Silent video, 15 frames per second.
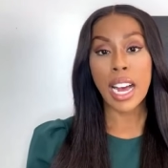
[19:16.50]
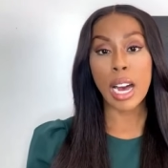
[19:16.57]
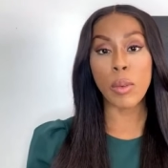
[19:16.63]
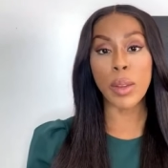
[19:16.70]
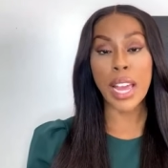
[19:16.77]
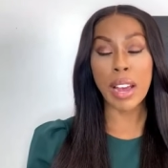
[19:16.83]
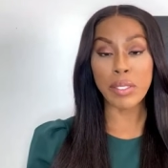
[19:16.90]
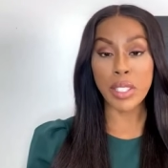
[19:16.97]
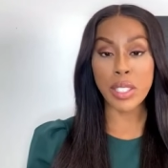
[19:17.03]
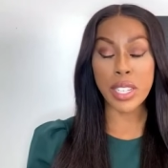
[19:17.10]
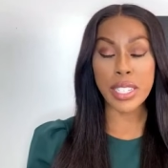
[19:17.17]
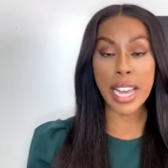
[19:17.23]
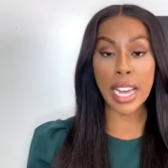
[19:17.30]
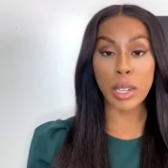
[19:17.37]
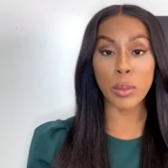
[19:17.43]
Uh, we have to
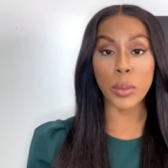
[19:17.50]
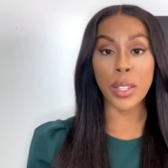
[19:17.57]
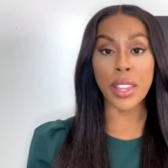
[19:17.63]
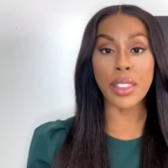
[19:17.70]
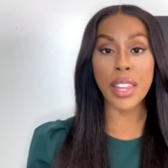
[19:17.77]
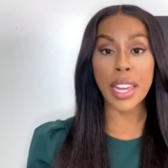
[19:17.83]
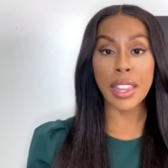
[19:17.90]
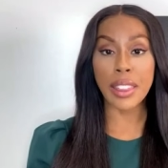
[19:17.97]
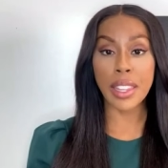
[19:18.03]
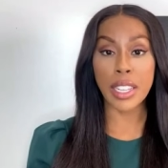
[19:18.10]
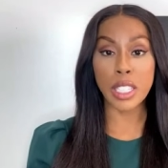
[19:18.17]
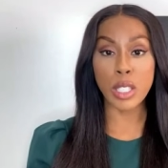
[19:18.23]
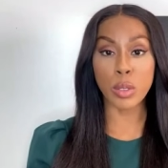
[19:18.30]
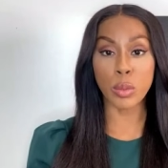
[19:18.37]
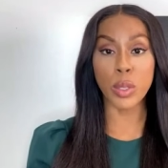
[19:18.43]
sit down and really think
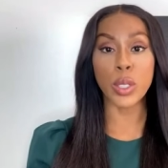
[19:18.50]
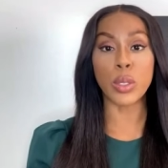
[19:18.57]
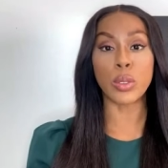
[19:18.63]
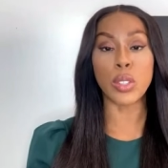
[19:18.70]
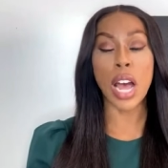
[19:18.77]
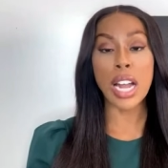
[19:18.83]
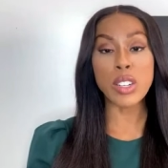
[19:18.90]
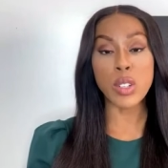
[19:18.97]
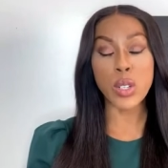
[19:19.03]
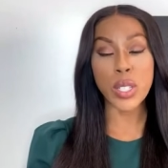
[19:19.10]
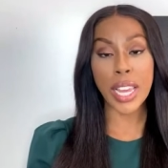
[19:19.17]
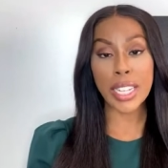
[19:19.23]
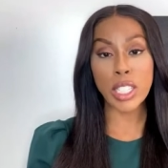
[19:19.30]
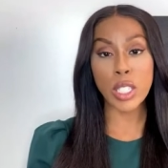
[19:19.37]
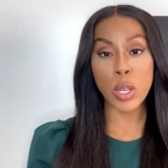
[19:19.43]
things through, not
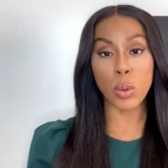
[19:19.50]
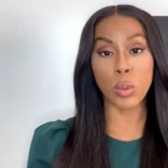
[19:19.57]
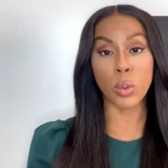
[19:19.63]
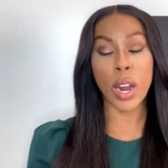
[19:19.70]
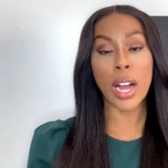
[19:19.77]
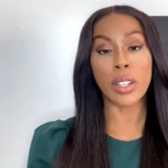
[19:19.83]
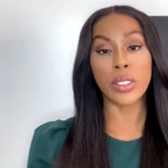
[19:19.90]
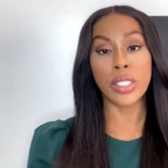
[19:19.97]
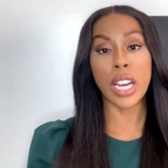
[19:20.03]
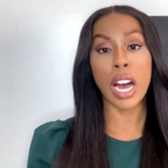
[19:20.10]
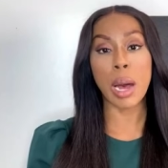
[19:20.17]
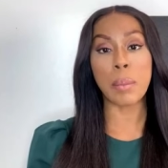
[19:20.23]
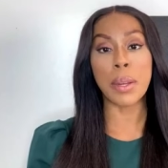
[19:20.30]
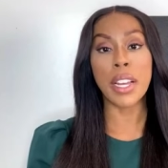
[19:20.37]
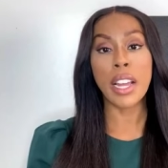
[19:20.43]
just get so riled
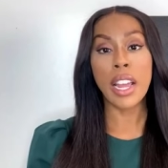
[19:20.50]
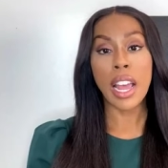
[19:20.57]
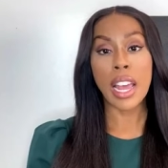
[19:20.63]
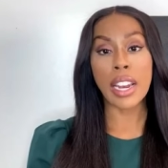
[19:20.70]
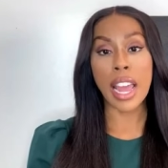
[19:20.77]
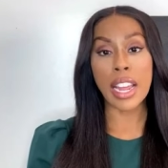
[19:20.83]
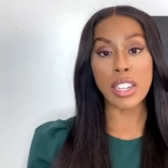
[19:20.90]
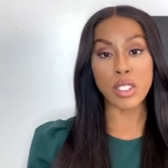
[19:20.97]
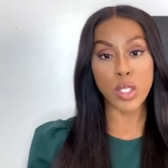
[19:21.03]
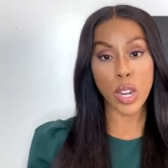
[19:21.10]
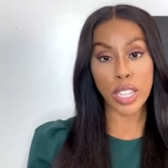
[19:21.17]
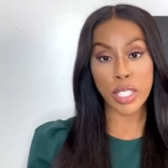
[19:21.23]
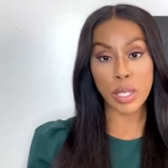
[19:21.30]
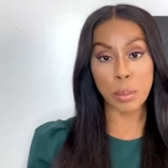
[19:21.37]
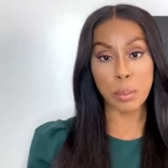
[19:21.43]
up and, and
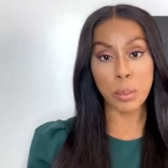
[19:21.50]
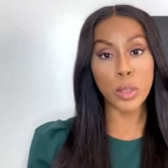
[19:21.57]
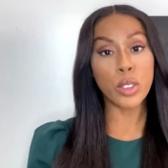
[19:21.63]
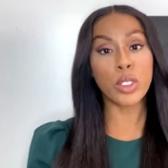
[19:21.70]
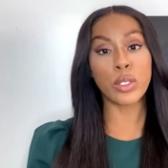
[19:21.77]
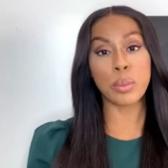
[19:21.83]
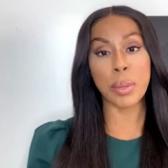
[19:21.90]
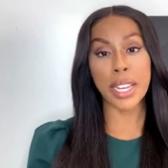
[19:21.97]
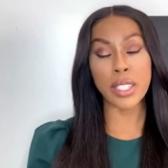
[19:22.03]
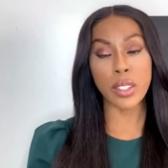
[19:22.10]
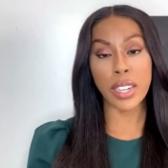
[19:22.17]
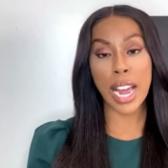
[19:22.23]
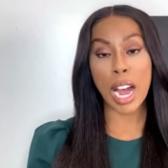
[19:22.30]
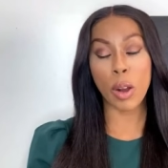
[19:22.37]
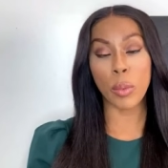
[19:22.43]
just move
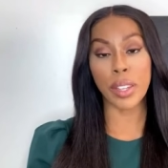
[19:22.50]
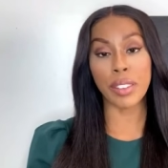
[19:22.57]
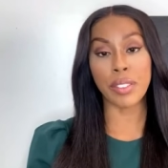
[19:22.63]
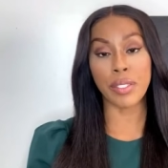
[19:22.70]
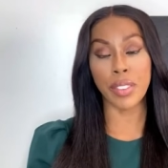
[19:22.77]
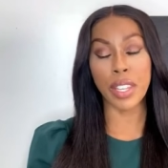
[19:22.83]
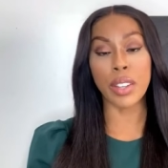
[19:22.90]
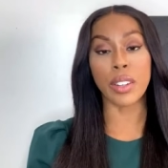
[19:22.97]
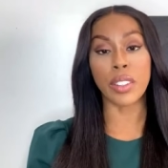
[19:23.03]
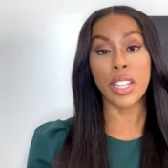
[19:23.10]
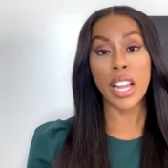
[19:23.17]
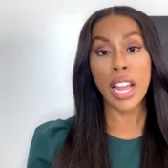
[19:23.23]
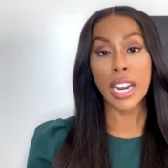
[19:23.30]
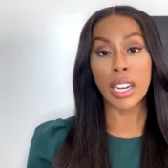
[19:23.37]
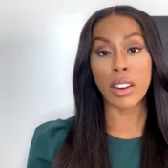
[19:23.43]
based on how we
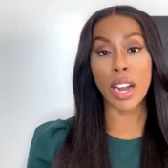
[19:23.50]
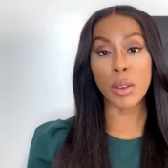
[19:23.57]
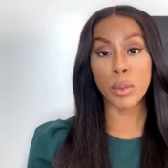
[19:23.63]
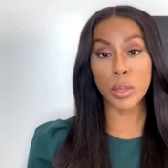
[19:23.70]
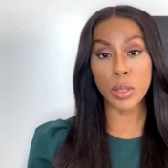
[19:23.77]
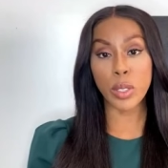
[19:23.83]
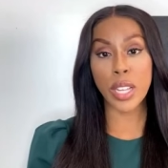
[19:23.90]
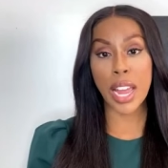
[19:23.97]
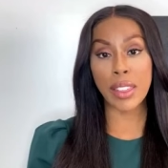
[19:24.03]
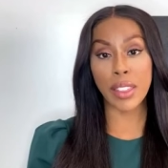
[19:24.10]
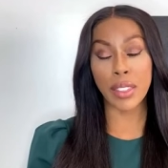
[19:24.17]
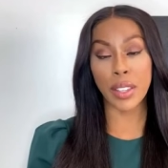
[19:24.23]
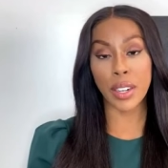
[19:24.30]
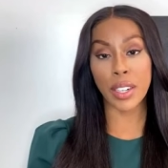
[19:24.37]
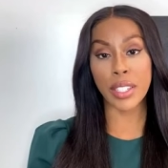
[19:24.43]
feel. Now, I will say
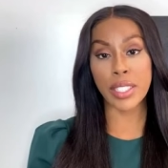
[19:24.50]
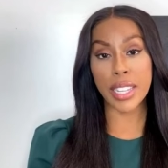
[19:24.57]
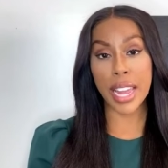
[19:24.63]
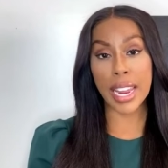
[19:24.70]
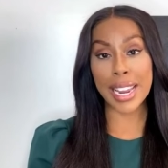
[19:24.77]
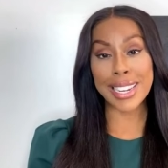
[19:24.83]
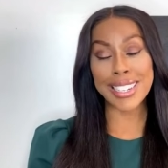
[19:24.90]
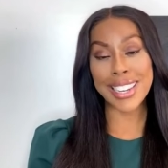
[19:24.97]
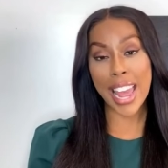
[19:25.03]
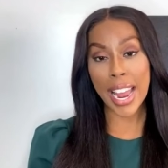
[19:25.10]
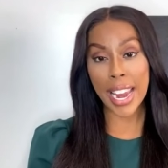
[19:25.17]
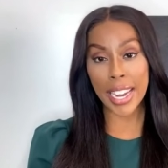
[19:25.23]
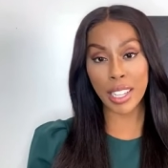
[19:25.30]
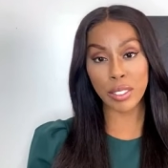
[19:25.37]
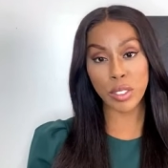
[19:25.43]
that there is a
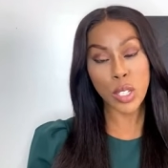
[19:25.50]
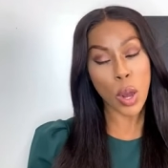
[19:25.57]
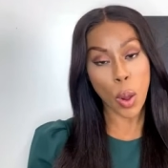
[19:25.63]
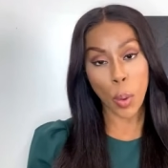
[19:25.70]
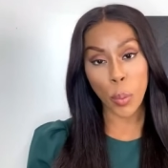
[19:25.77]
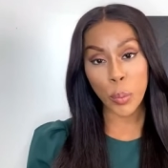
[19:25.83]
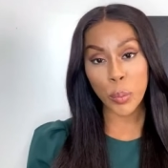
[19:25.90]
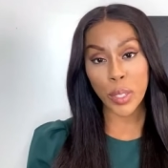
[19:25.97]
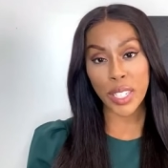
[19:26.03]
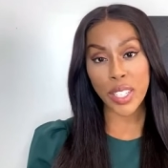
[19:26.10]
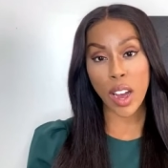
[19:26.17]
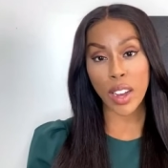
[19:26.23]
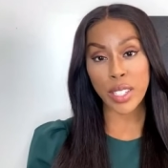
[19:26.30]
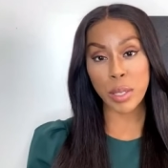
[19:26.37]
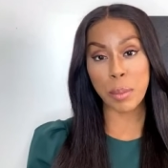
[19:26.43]
negative tone when
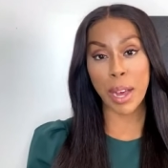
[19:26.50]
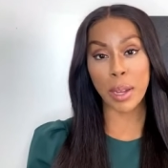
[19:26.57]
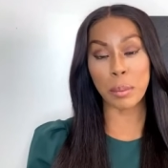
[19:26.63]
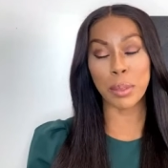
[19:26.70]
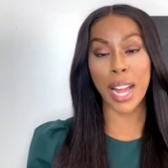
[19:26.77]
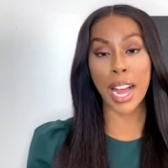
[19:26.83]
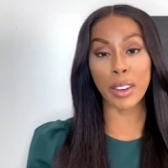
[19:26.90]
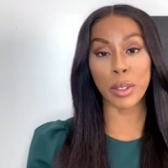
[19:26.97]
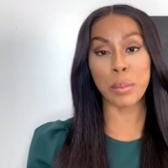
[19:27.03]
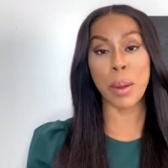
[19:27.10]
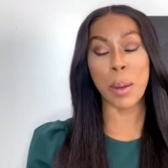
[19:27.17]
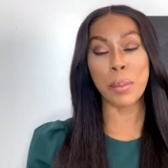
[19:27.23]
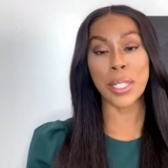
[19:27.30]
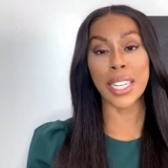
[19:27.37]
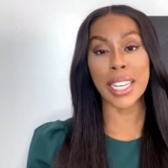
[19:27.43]
it talks about black
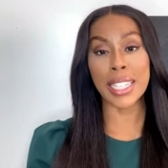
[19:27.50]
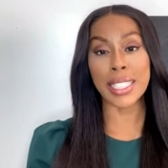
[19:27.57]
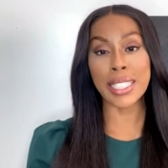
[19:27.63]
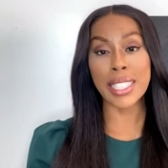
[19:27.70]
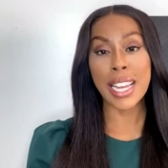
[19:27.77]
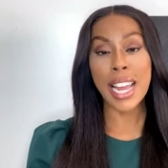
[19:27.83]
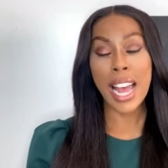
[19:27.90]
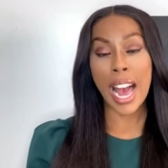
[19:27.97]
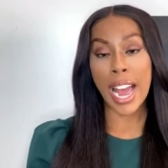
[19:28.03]
Republicans.